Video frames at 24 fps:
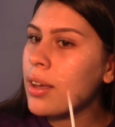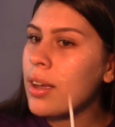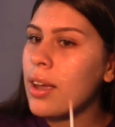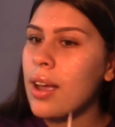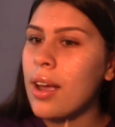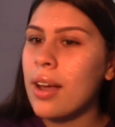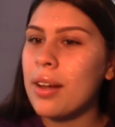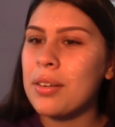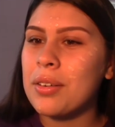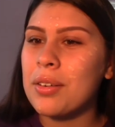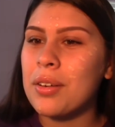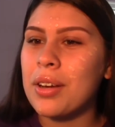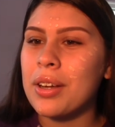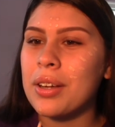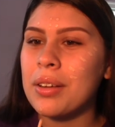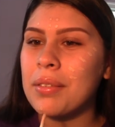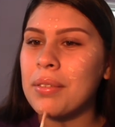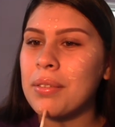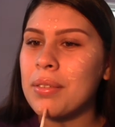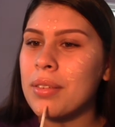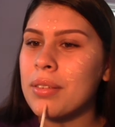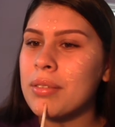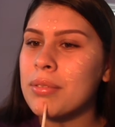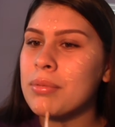I don't know,
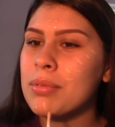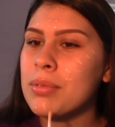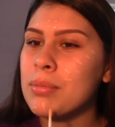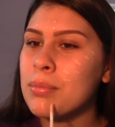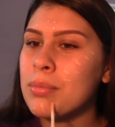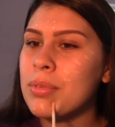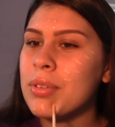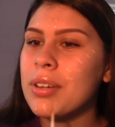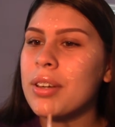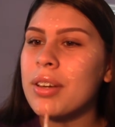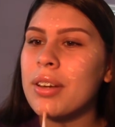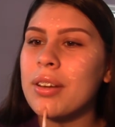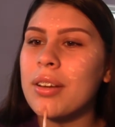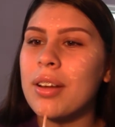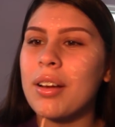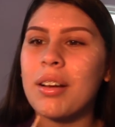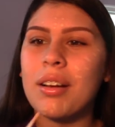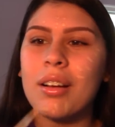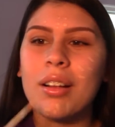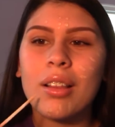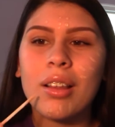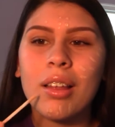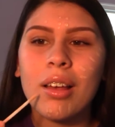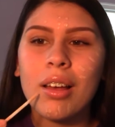I've been breaking
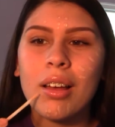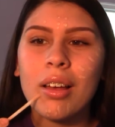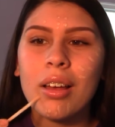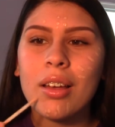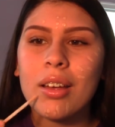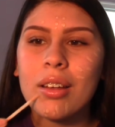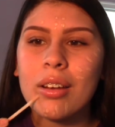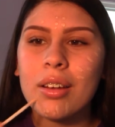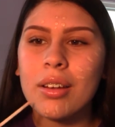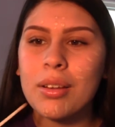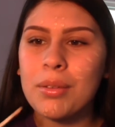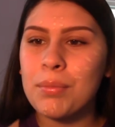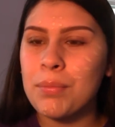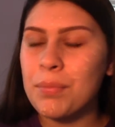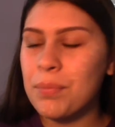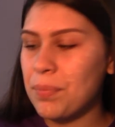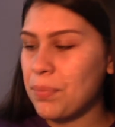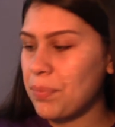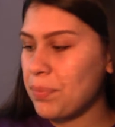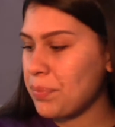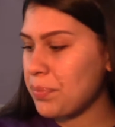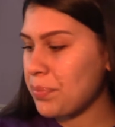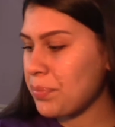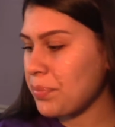out a lot and I
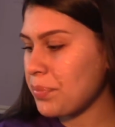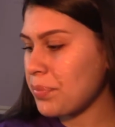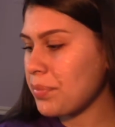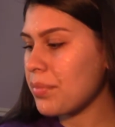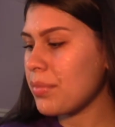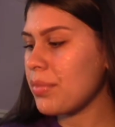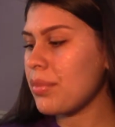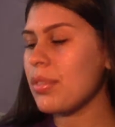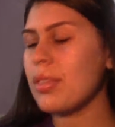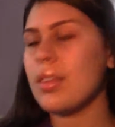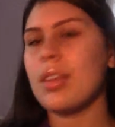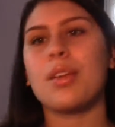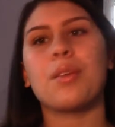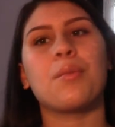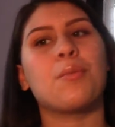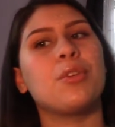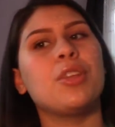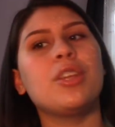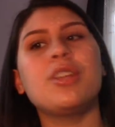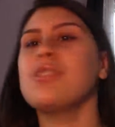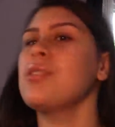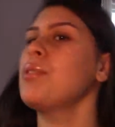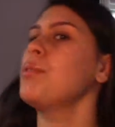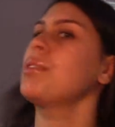
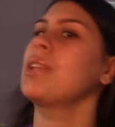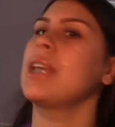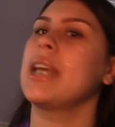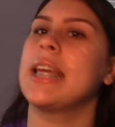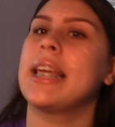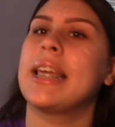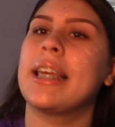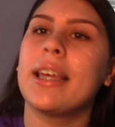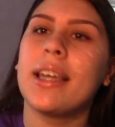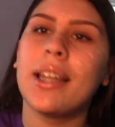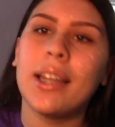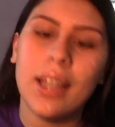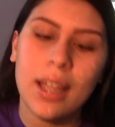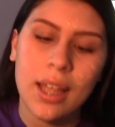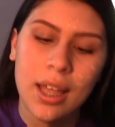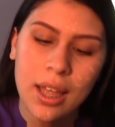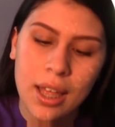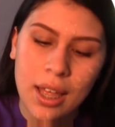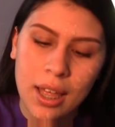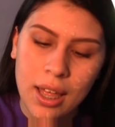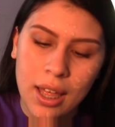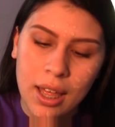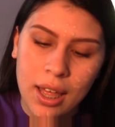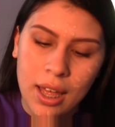really don't like it.
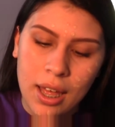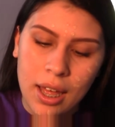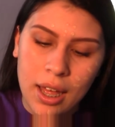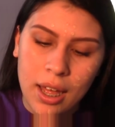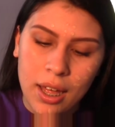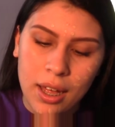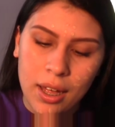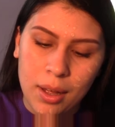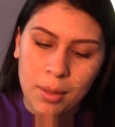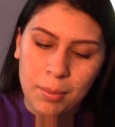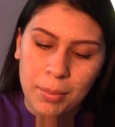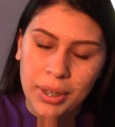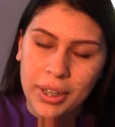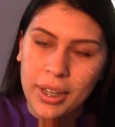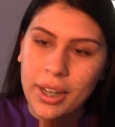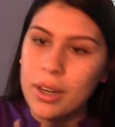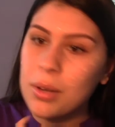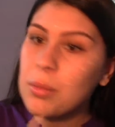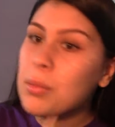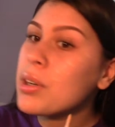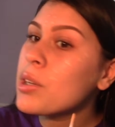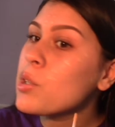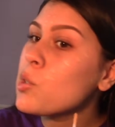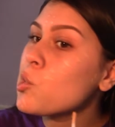I kind
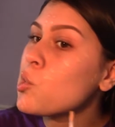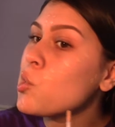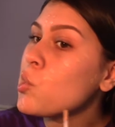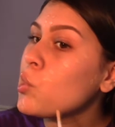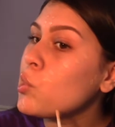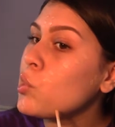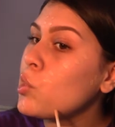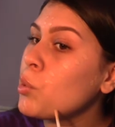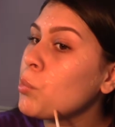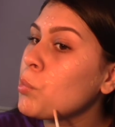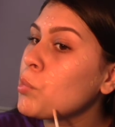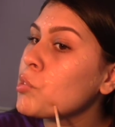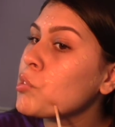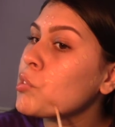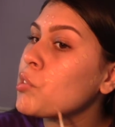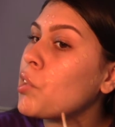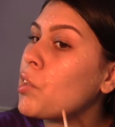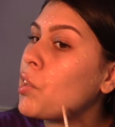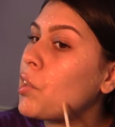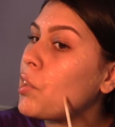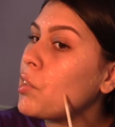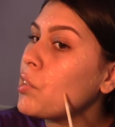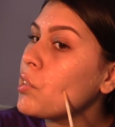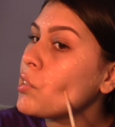of want to see a
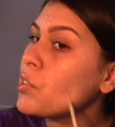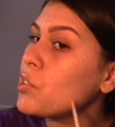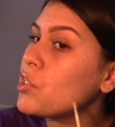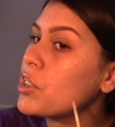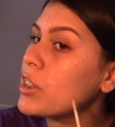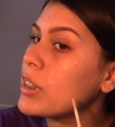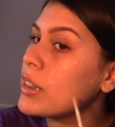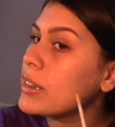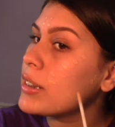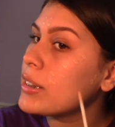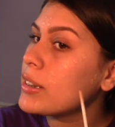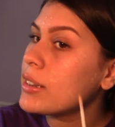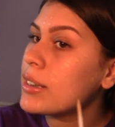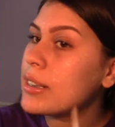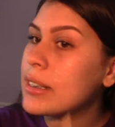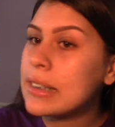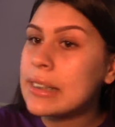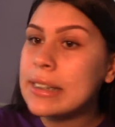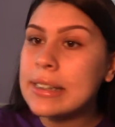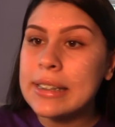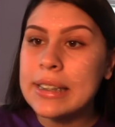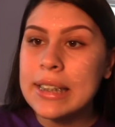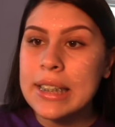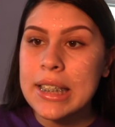dermatologist to
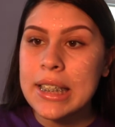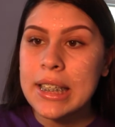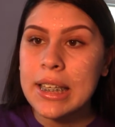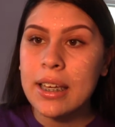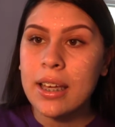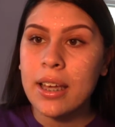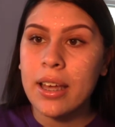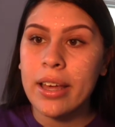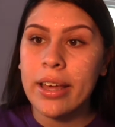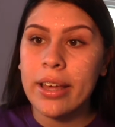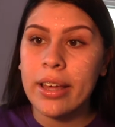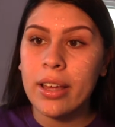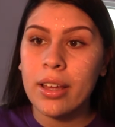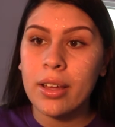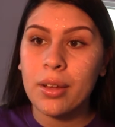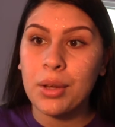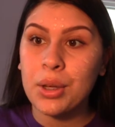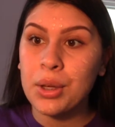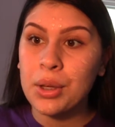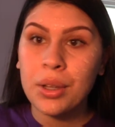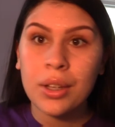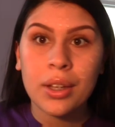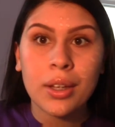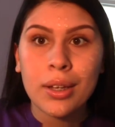see
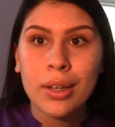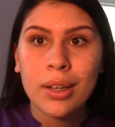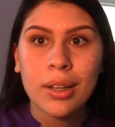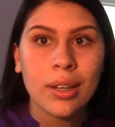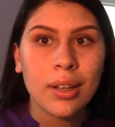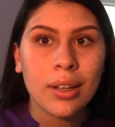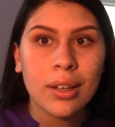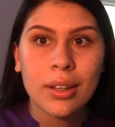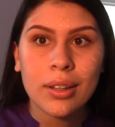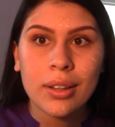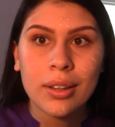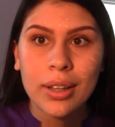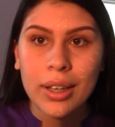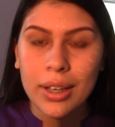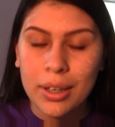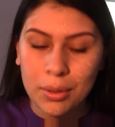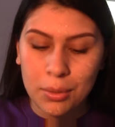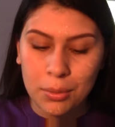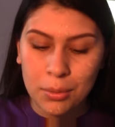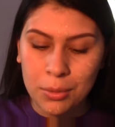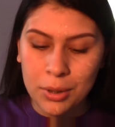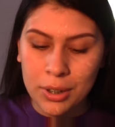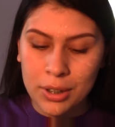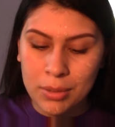
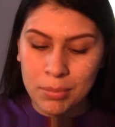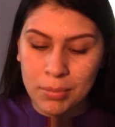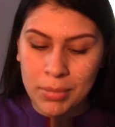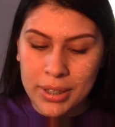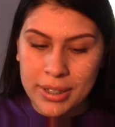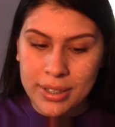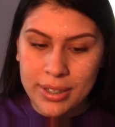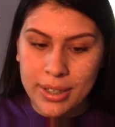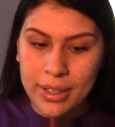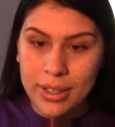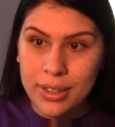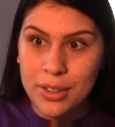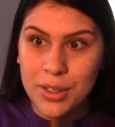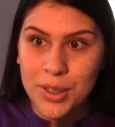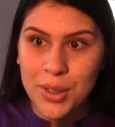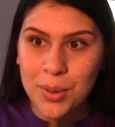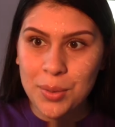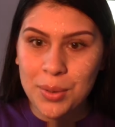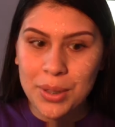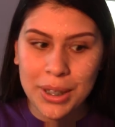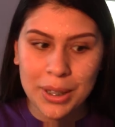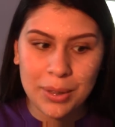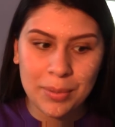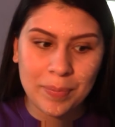what's my skin
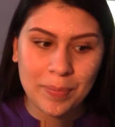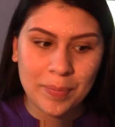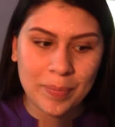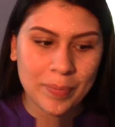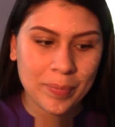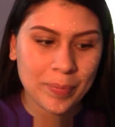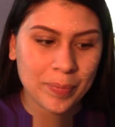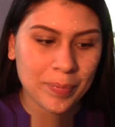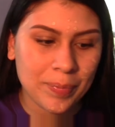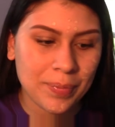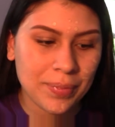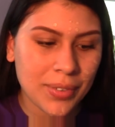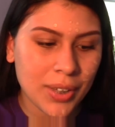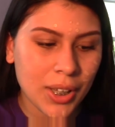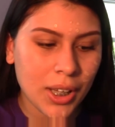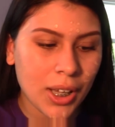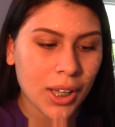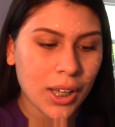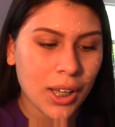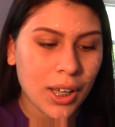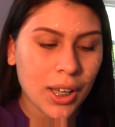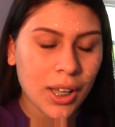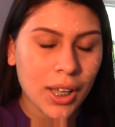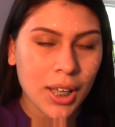doing.
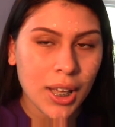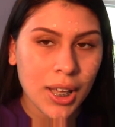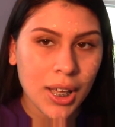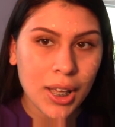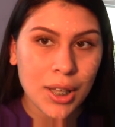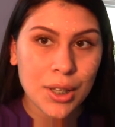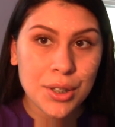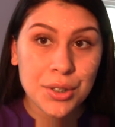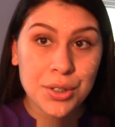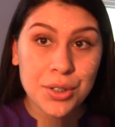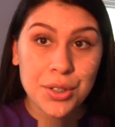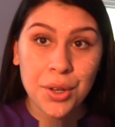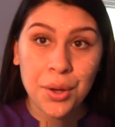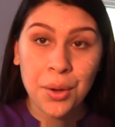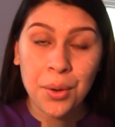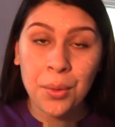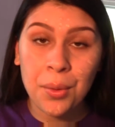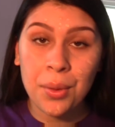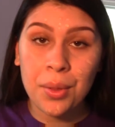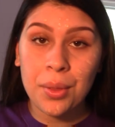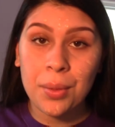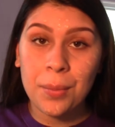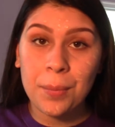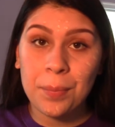
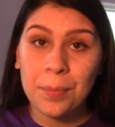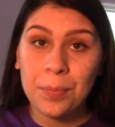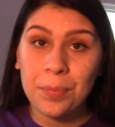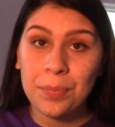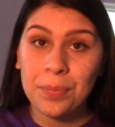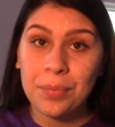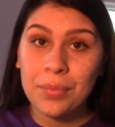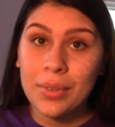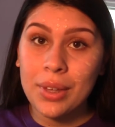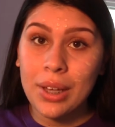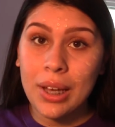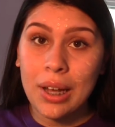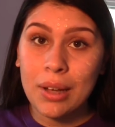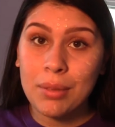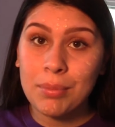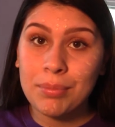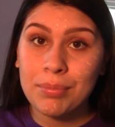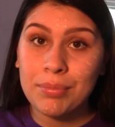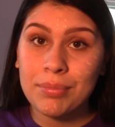So yeah.